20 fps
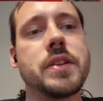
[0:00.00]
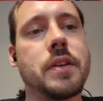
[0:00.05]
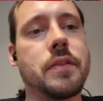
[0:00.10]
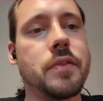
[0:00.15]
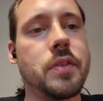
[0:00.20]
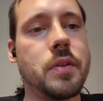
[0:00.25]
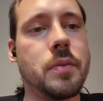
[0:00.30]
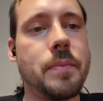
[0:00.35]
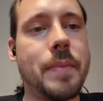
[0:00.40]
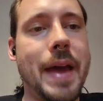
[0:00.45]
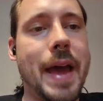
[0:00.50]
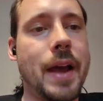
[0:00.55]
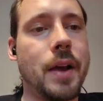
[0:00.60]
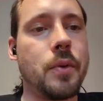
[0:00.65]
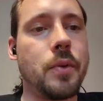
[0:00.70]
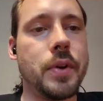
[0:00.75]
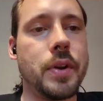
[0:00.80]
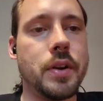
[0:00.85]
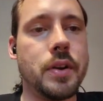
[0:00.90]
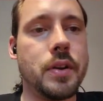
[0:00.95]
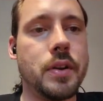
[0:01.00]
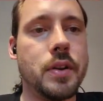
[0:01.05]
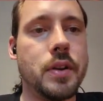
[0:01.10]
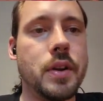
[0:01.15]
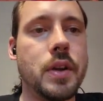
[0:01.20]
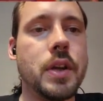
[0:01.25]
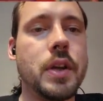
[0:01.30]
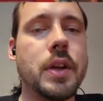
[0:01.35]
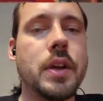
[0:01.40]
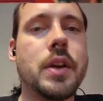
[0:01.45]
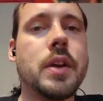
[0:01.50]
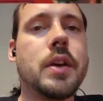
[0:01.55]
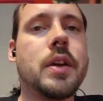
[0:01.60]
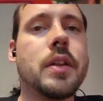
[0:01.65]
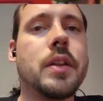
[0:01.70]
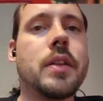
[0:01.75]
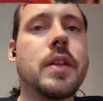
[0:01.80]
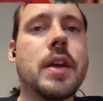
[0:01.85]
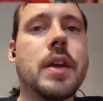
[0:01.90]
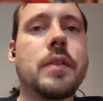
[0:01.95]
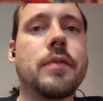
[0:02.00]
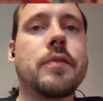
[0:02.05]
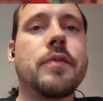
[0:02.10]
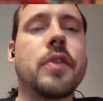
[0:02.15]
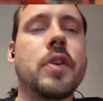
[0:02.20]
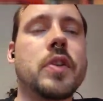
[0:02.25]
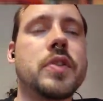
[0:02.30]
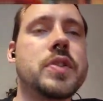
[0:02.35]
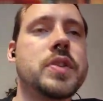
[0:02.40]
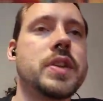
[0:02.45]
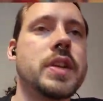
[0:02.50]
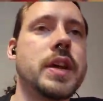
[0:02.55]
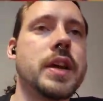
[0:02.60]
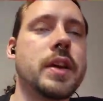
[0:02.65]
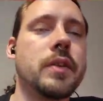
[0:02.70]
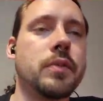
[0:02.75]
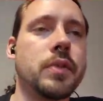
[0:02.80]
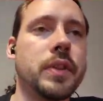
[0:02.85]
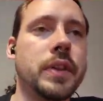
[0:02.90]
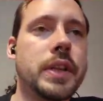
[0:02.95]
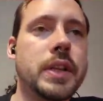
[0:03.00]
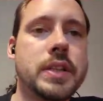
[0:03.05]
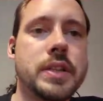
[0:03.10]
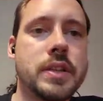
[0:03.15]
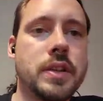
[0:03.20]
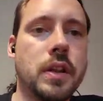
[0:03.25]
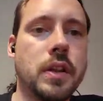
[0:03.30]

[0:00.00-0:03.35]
of it back when they first released the